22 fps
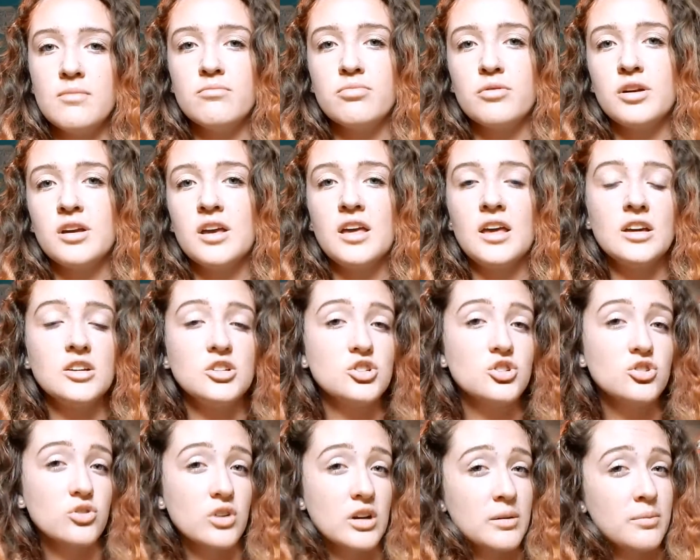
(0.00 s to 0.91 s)
bringing a
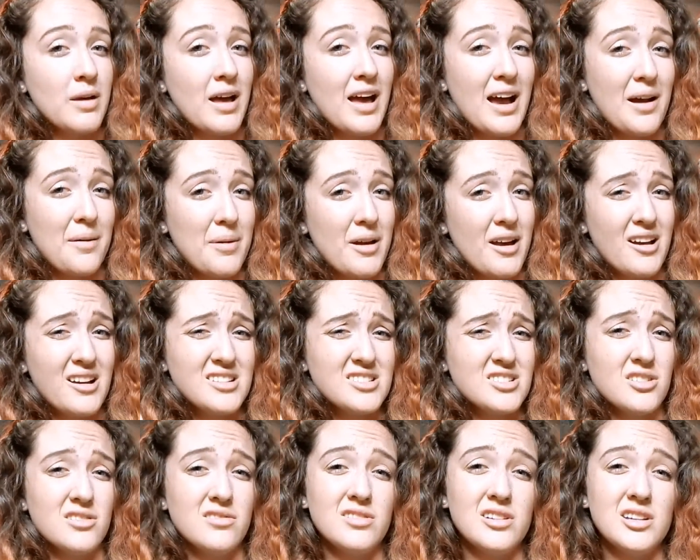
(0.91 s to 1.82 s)
string backpack because
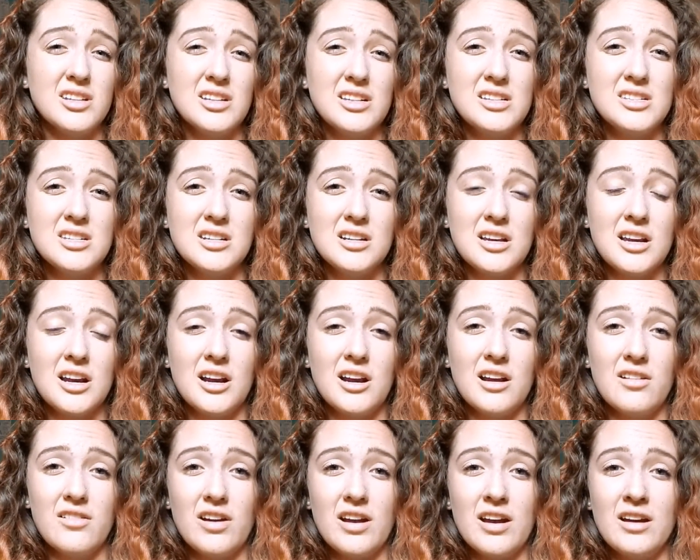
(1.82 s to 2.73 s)
they're really easy to carry
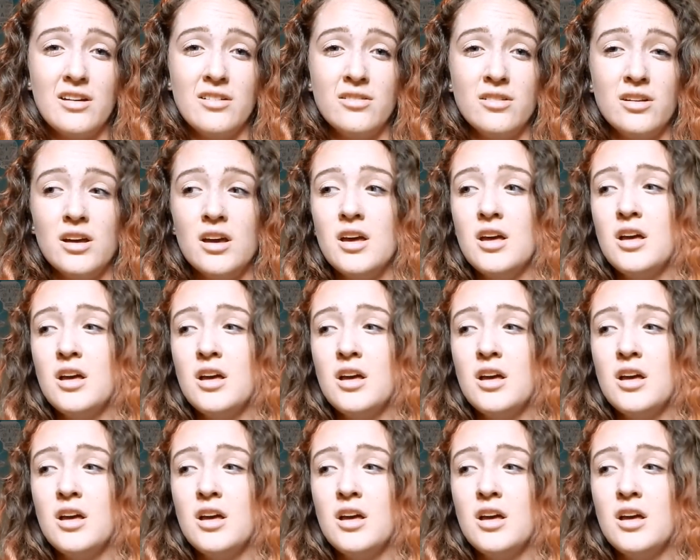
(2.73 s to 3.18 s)
around,